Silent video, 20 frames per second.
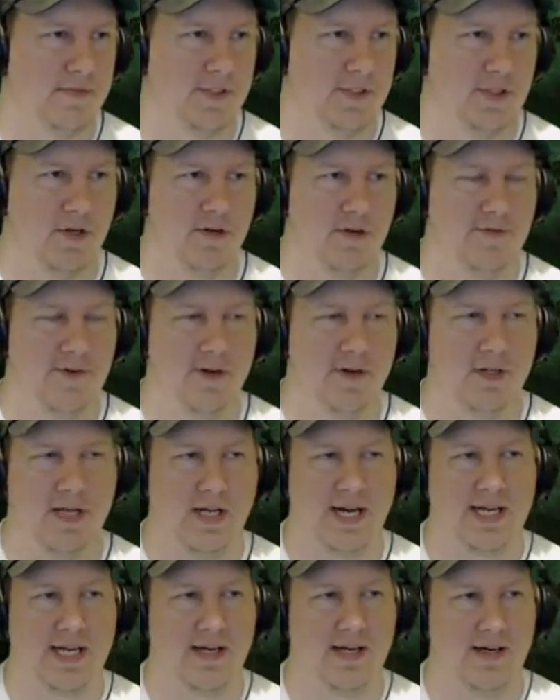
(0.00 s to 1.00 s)
So if you're
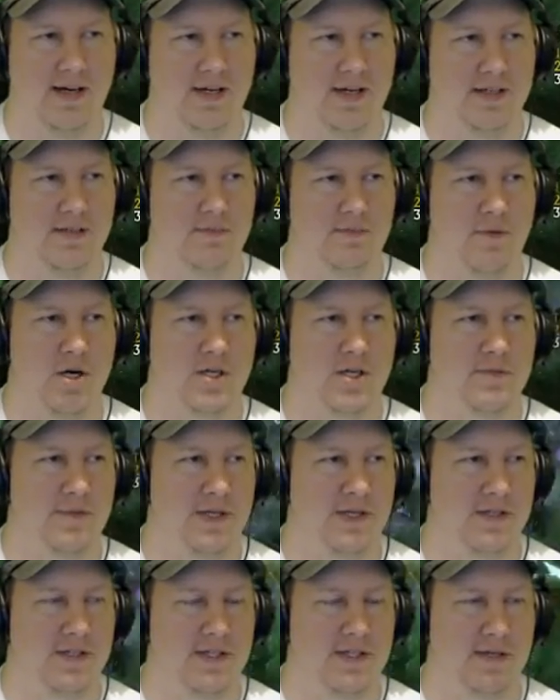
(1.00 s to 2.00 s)
like a
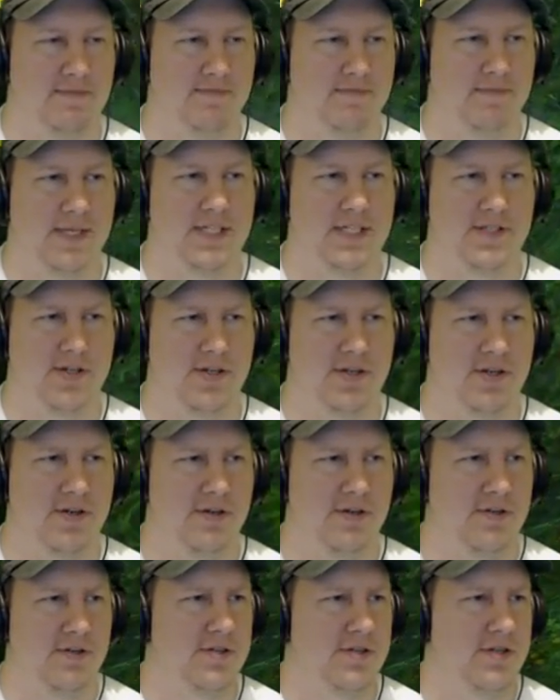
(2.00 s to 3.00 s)
marksman or something, make sure
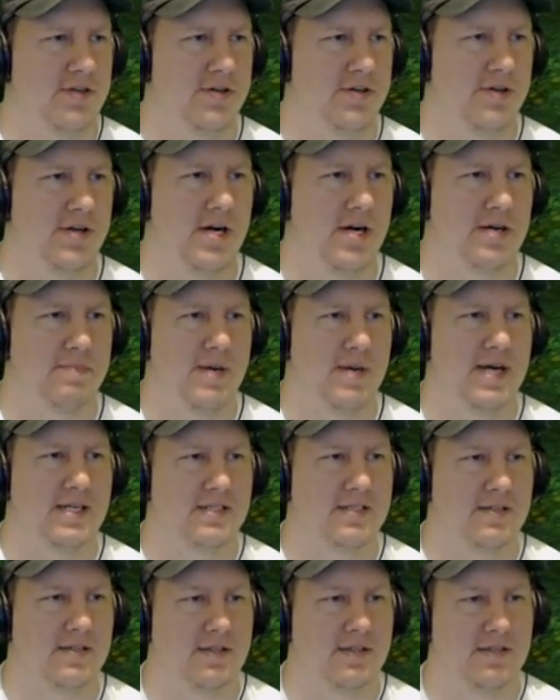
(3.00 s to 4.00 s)
you're using your
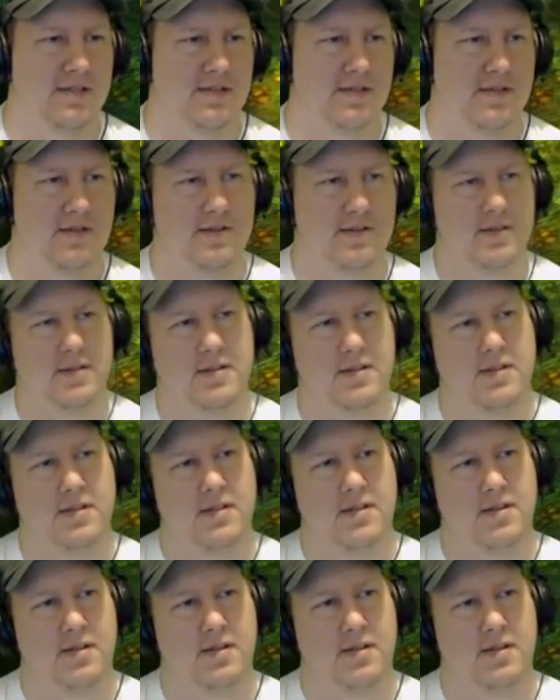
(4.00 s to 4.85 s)
knockbacks on this.